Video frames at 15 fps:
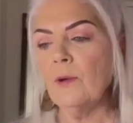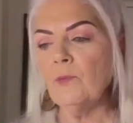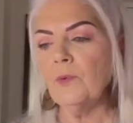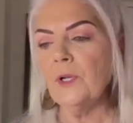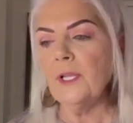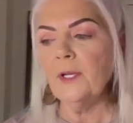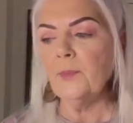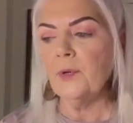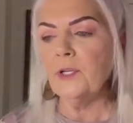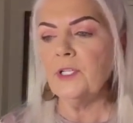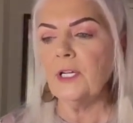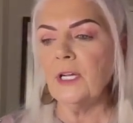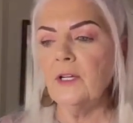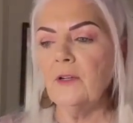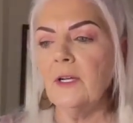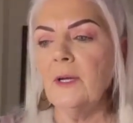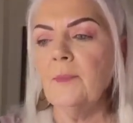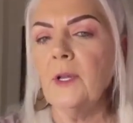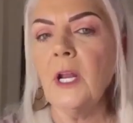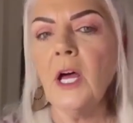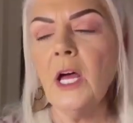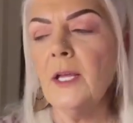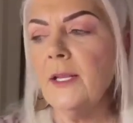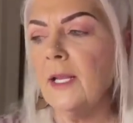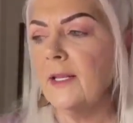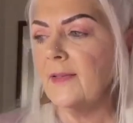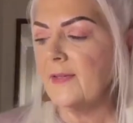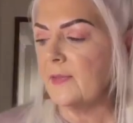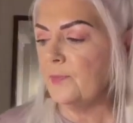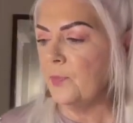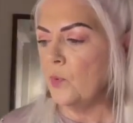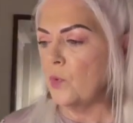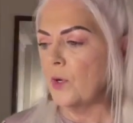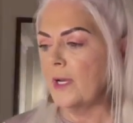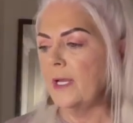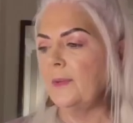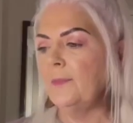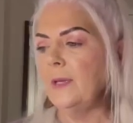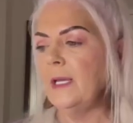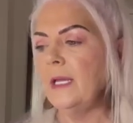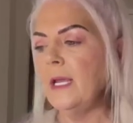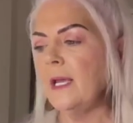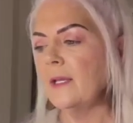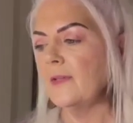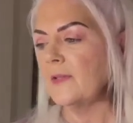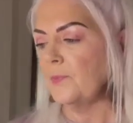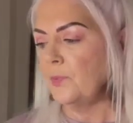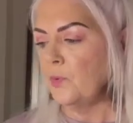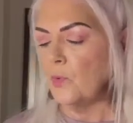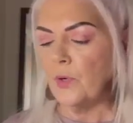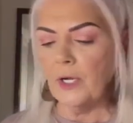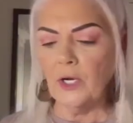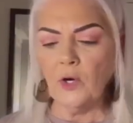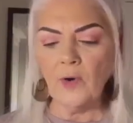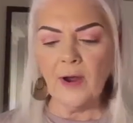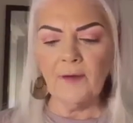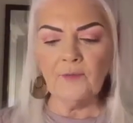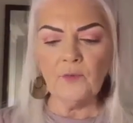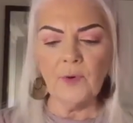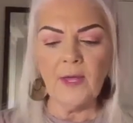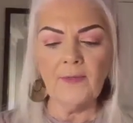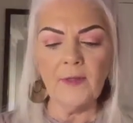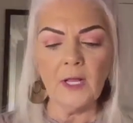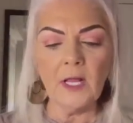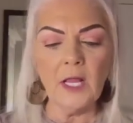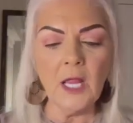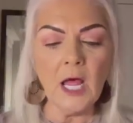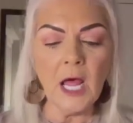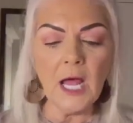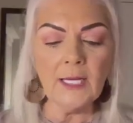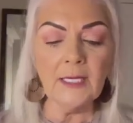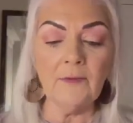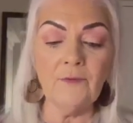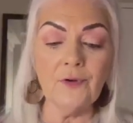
I really appreciate you coming on and supporting me and supporting Craft Around the Clock.